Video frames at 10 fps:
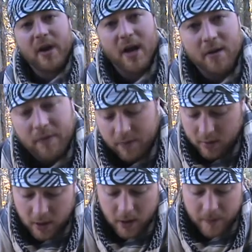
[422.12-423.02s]
knife,
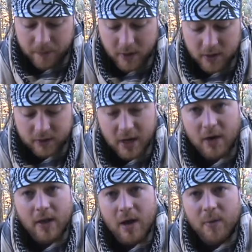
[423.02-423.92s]
you know, and just
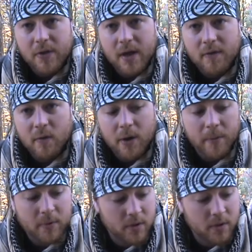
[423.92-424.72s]
carry that with you everywhere.